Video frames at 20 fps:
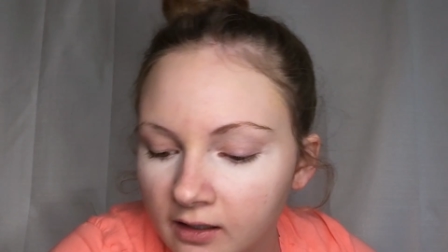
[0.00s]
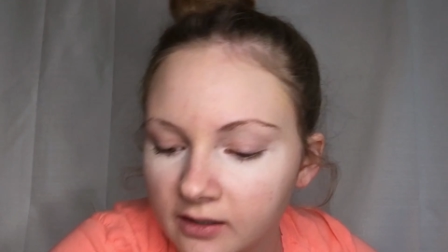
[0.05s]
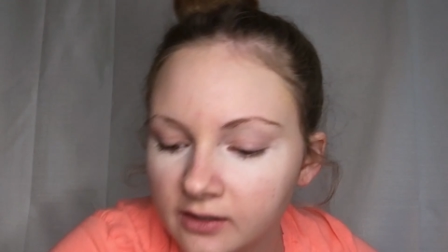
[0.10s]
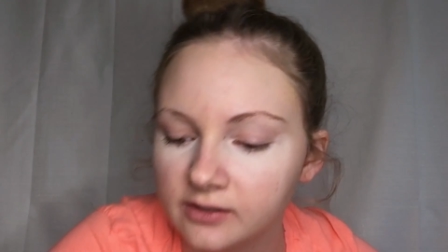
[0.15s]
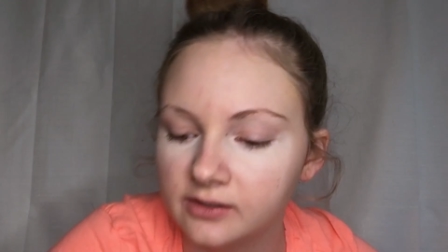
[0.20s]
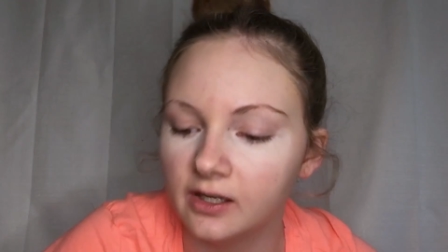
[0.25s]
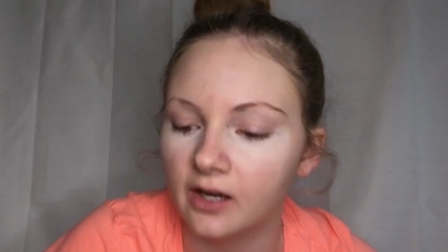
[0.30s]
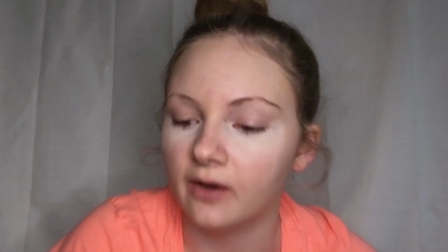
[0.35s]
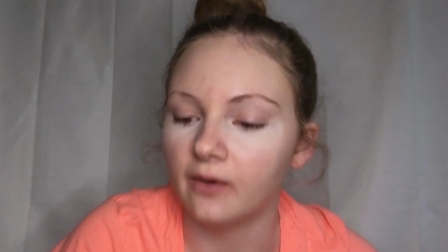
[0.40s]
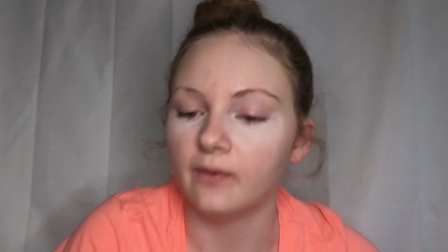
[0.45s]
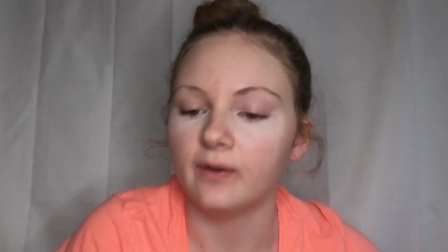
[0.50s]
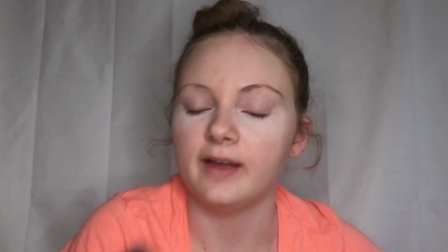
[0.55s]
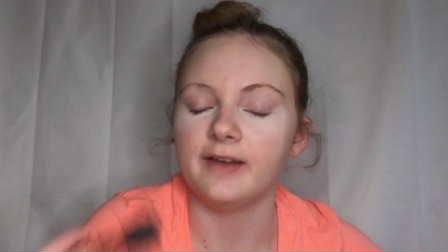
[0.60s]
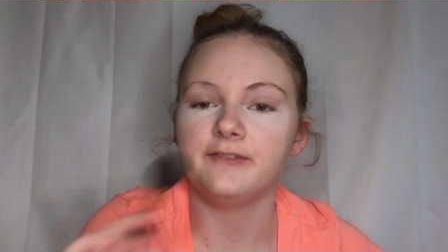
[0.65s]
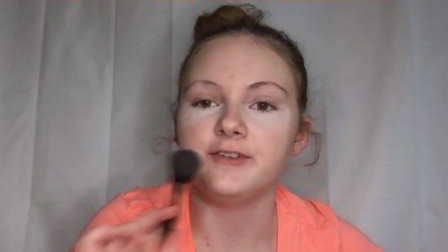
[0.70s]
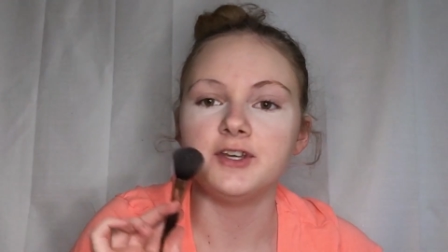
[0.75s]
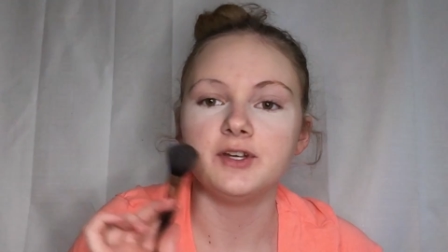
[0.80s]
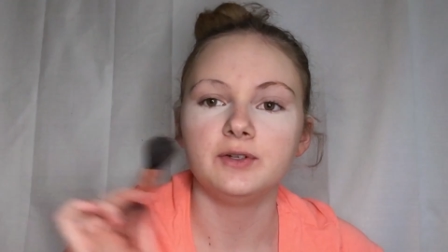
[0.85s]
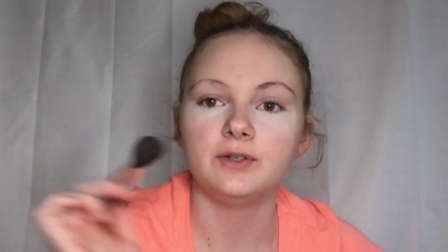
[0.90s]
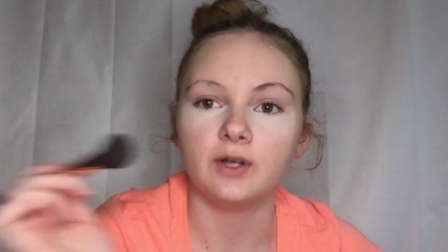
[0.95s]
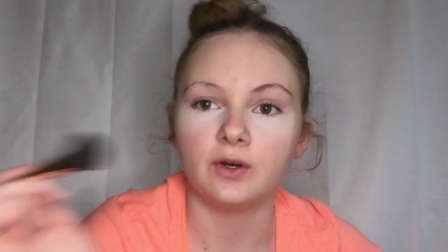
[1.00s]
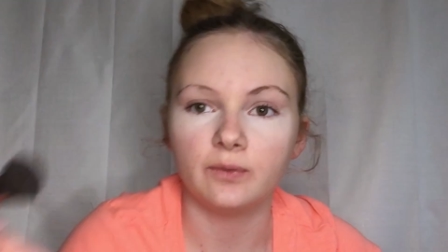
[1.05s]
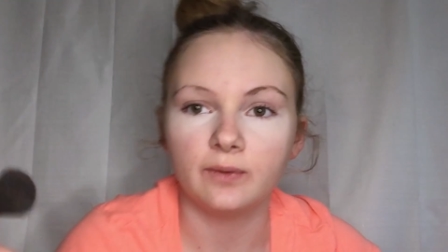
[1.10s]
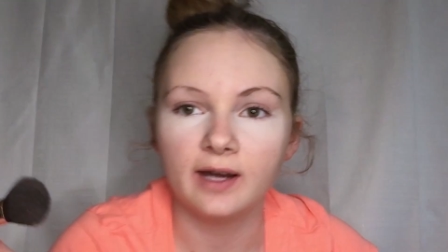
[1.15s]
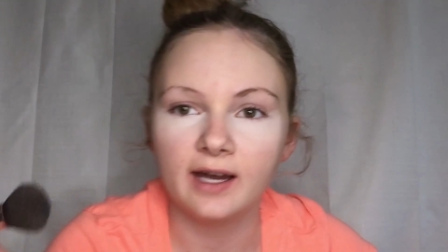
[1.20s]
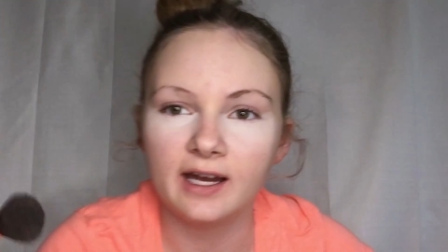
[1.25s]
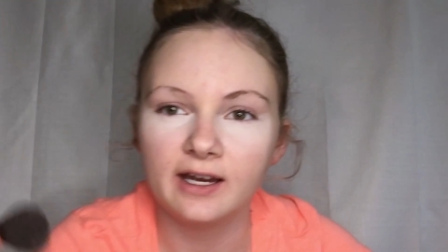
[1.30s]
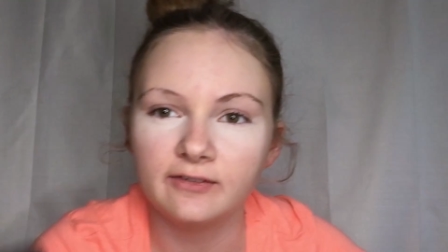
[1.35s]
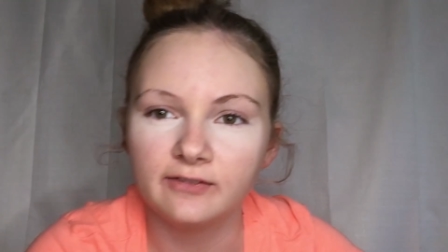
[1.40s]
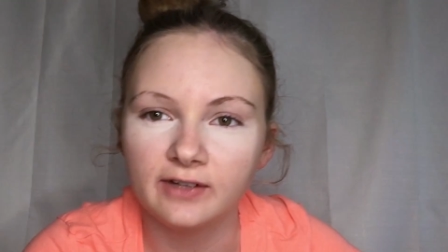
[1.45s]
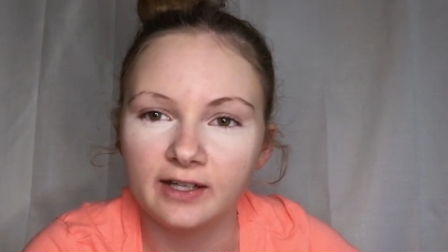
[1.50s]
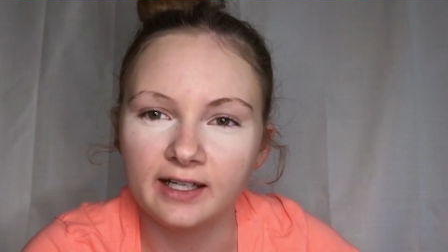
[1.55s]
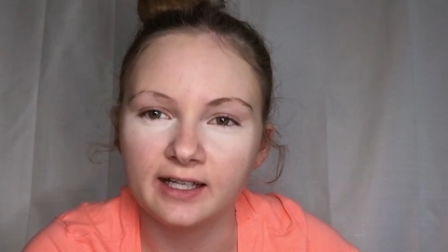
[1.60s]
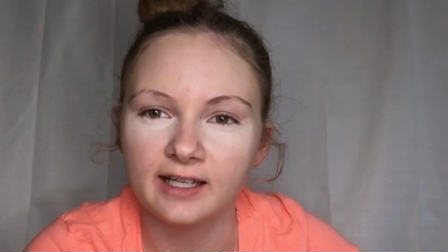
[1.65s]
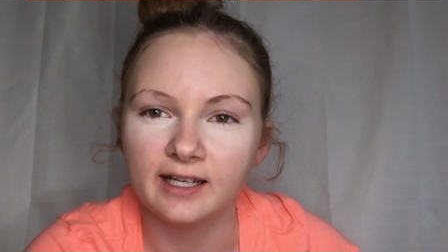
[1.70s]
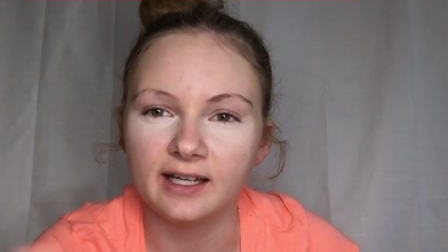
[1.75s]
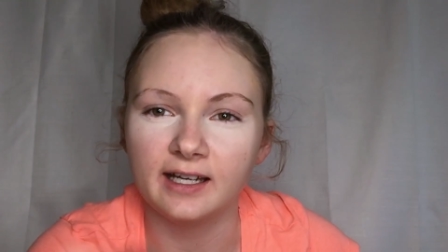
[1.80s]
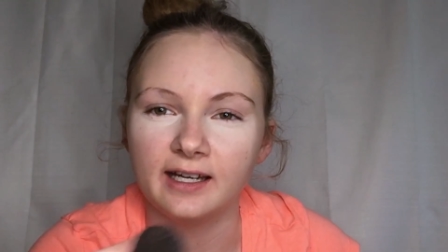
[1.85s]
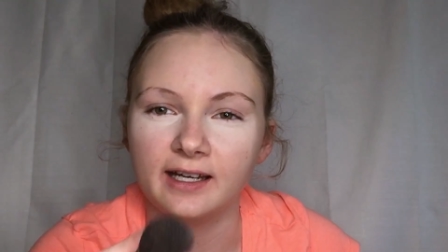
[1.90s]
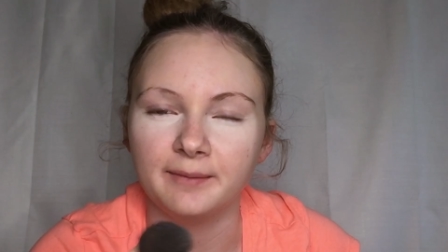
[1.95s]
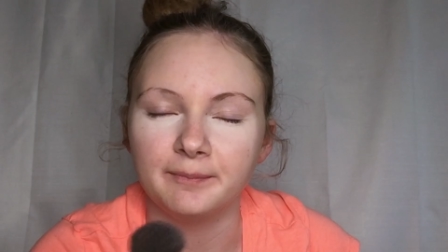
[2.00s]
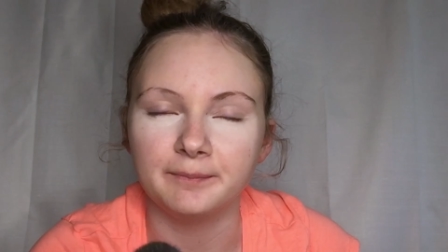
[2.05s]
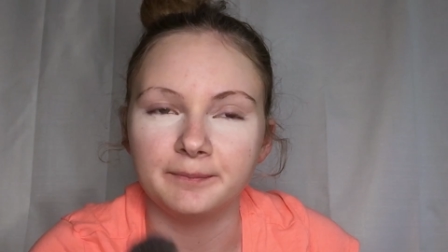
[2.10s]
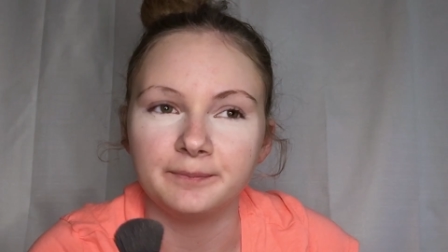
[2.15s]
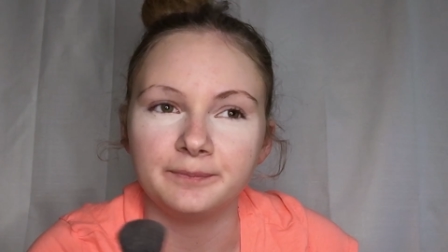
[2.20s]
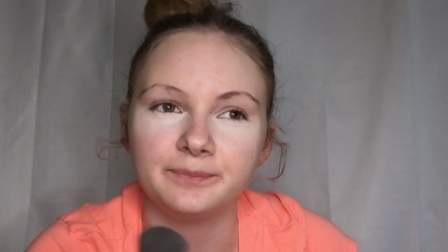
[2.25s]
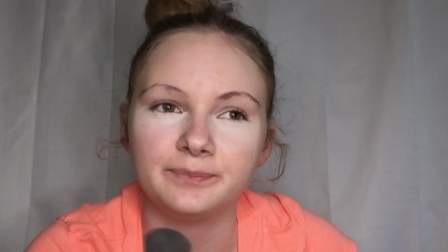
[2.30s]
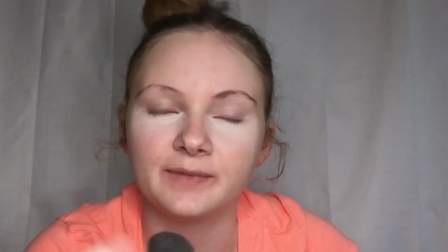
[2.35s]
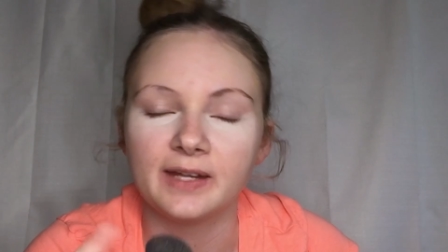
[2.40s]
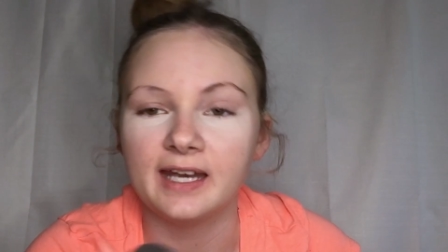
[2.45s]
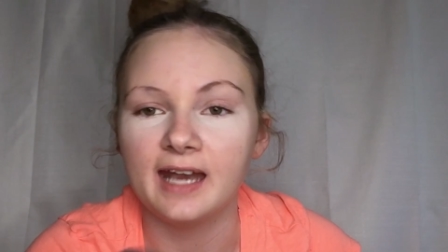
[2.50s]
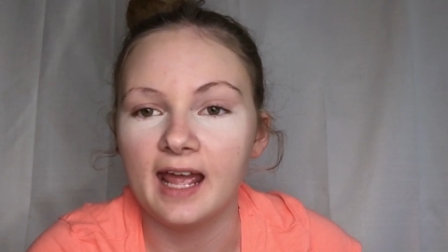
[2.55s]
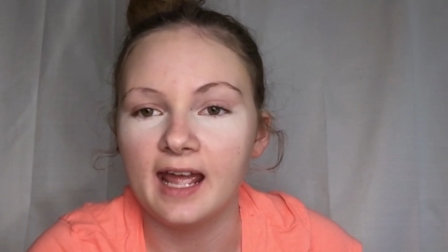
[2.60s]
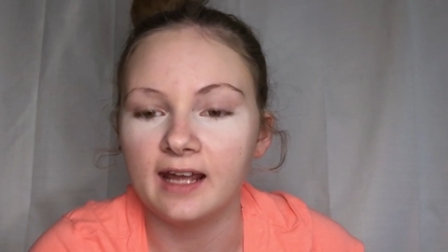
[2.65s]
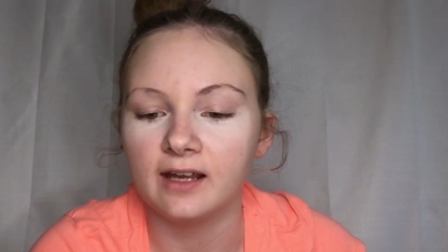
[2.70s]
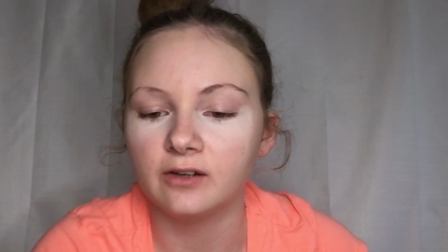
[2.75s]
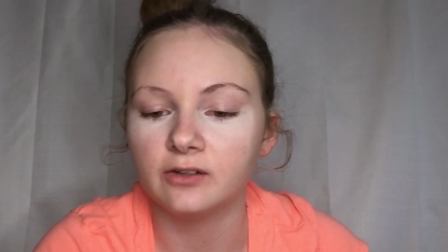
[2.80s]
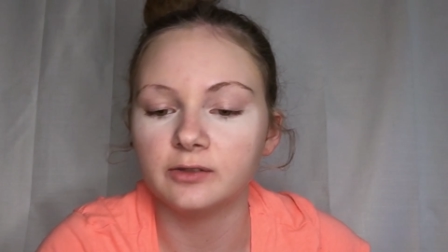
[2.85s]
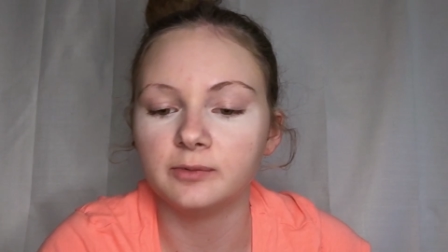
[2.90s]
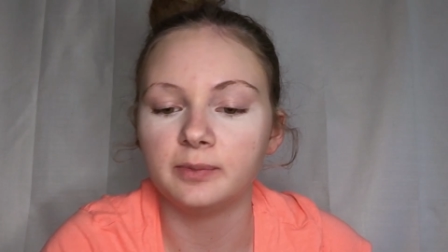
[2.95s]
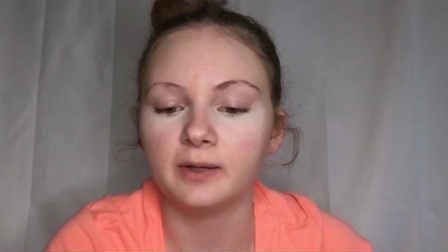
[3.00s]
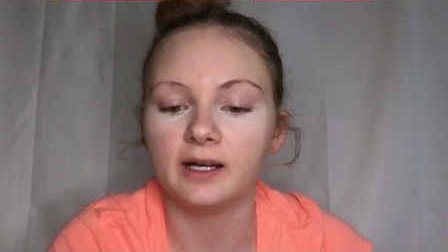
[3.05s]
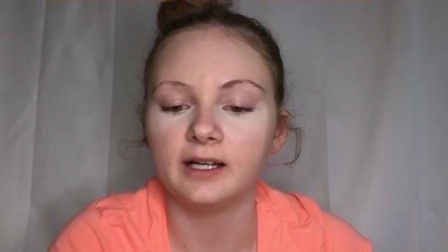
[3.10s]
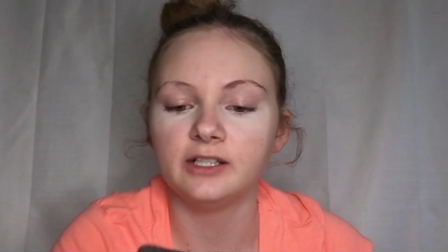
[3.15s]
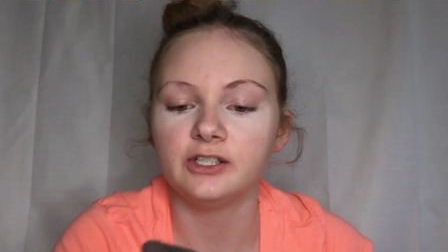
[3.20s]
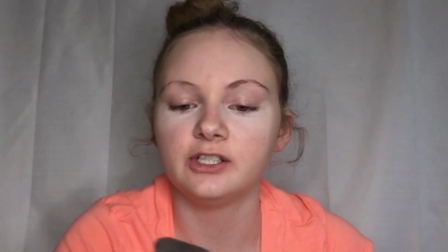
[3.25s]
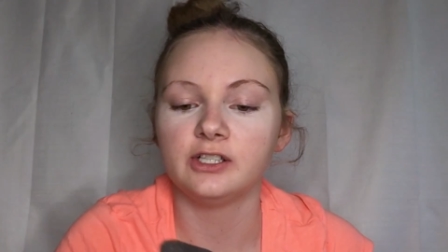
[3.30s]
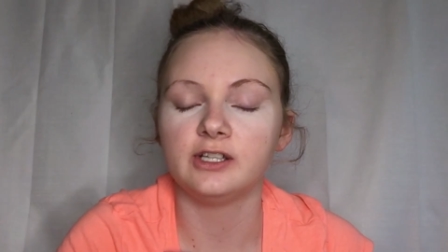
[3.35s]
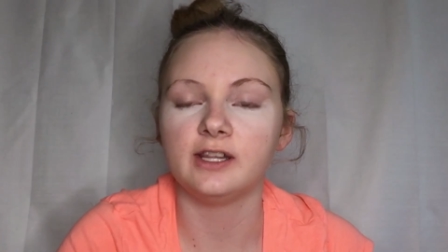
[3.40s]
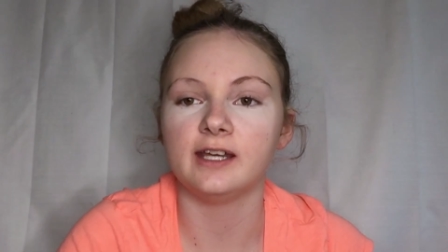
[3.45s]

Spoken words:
So if you don't have like an angled brush,